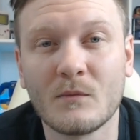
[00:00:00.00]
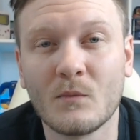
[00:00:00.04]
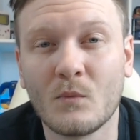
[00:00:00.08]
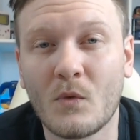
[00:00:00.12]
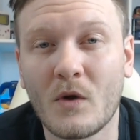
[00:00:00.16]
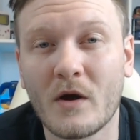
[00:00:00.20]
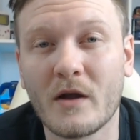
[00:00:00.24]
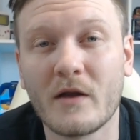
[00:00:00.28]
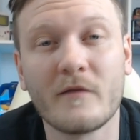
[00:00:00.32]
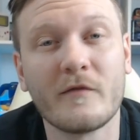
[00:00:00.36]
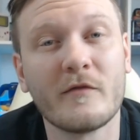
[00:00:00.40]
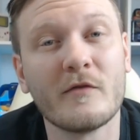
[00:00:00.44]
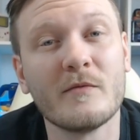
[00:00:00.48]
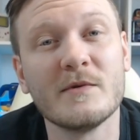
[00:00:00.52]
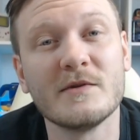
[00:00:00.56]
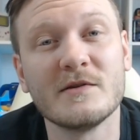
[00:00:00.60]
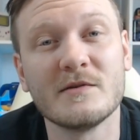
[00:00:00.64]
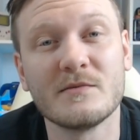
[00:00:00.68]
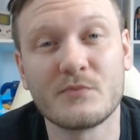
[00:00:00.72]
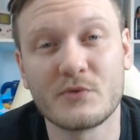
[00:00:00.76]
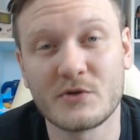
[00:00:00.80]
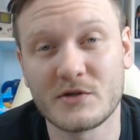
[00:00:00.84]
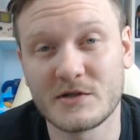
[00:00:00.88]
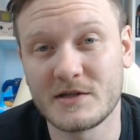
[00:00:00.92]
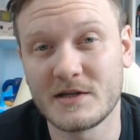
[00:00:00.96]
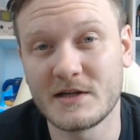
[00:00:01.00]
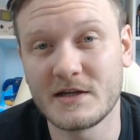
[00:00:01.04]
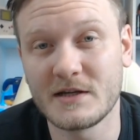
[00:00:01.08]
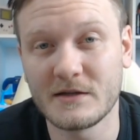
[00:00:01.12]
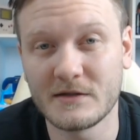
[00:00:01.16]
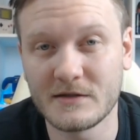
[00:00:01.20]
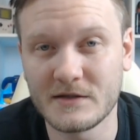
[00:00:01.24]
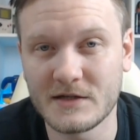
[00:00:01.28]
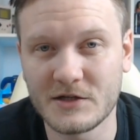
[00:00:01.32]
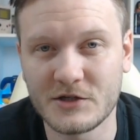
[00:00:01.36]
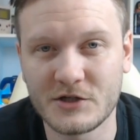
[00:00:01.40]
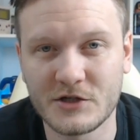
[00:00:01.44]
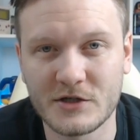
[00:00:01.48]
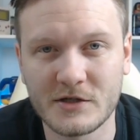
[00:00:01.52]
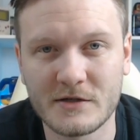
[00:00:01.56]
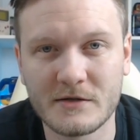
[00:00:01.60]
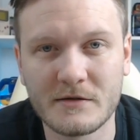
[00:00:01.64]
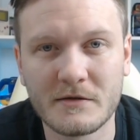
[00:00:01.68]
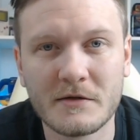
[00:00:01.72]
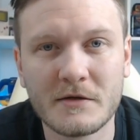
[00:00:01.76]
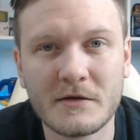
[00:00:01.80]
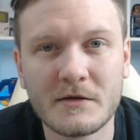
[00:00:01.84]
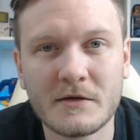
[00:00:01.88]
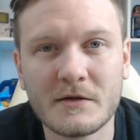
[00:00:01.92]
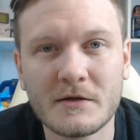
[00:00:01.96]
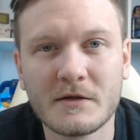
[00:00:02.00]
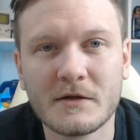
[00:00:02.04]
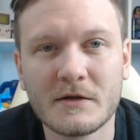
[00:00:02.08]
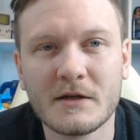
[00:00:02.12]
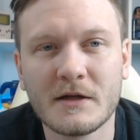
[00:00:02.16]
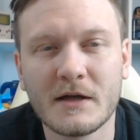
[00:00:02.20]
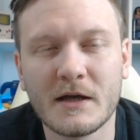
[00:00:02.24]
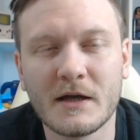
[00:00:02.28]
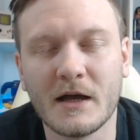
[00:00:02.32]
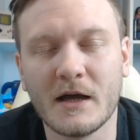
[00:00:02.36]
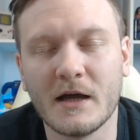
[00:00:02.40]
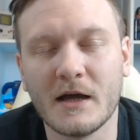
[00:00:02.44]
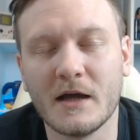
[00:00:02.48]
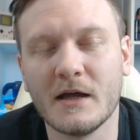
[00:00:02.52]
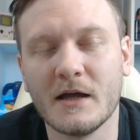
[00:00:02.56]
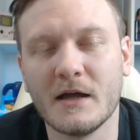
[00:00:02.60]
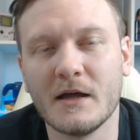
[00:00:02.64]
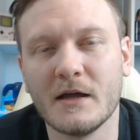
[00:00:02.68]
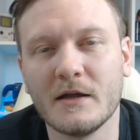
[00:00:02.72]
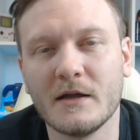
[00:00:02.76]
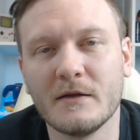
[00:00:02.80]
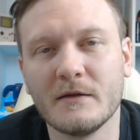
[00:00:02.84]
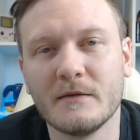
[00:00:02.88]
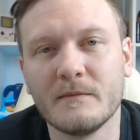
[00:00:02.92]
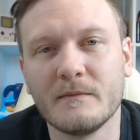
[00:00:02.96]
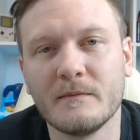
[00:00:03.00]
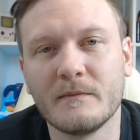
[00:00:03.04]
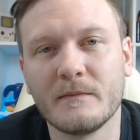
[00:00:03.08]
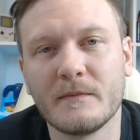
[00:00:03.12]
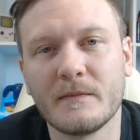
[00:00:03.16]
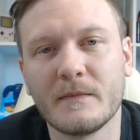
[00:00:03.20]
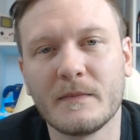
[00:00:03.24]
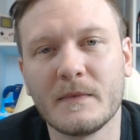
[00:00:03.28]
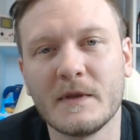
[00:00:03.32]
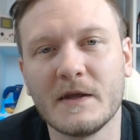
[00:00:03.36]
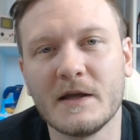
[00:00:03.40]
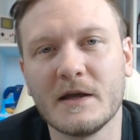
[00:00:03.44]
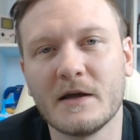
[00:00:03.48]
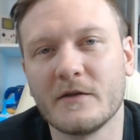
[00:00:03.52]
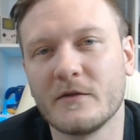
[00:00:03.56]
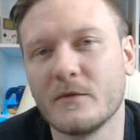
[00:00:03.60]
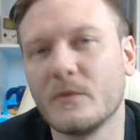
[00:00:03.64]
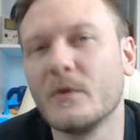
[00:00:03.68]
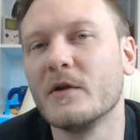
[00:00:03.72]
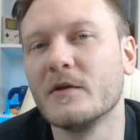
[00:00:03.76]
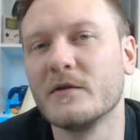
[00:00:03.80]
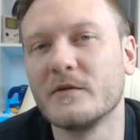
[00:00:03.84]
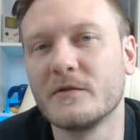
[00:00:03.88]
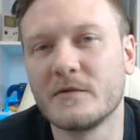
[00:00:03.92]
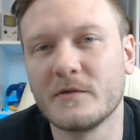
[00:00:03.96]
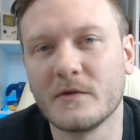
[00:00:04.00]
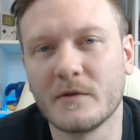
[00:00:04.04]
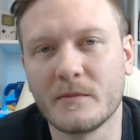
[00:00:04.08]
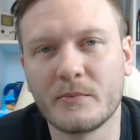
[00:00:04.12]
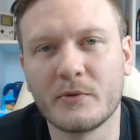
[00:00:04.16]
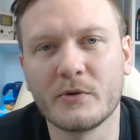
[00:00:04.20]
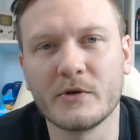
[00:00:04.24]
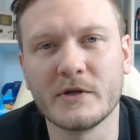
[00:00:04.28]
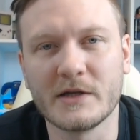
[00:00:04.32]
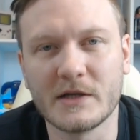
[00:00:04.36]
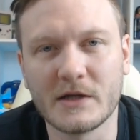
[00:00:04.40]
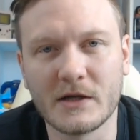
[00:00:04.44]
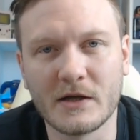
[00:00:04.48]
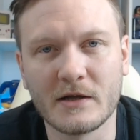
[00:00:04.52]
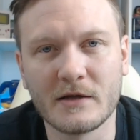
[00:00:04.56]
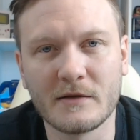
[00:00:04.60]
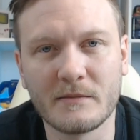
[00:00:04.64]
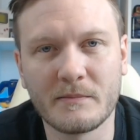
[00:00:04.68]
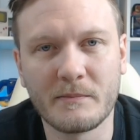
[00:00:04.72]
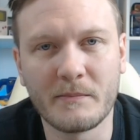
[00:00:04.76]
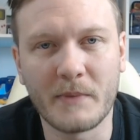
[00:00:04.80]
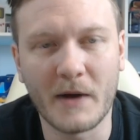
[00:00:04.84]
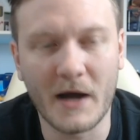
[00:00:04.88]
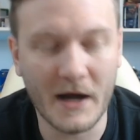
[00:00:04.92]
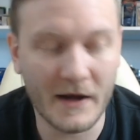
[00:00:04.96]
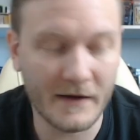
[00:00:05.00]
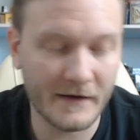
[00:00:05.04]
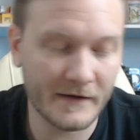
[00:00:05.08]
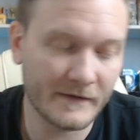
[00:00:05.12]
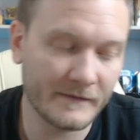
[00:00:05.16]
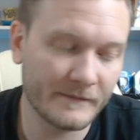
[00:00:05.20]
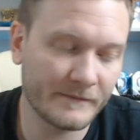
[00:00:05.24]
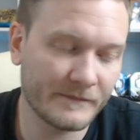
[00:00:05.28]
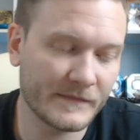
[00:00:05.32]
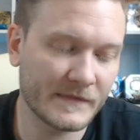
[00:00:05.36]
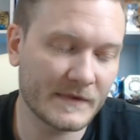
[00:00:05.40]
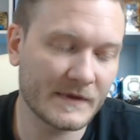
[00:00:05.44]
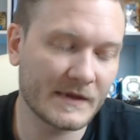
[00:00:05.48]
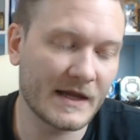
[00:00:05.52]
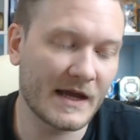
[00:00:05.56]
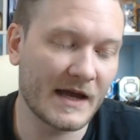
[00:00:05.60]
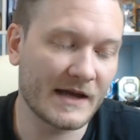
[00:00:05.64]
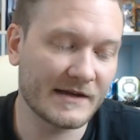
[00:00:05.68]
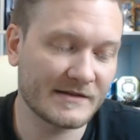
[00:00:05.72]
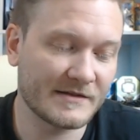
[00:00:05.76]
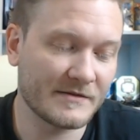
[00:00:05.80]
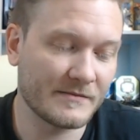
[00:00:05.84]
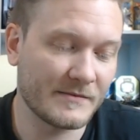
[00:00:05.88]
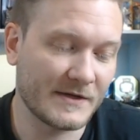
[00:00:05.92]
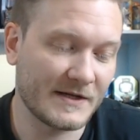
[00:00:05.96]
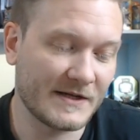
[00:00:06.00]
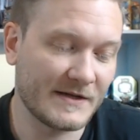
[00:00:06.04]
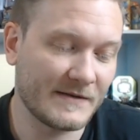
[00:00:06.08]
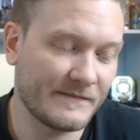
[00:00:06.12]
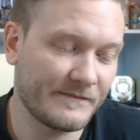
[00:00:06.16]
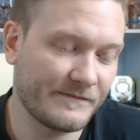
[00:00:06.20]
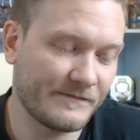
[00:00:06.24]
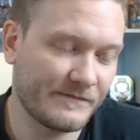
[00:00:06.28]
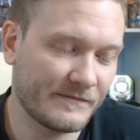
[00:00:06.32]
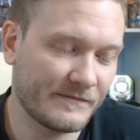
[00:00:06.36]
One of them is in pristine condition and the other ones are pretty good, but it has to be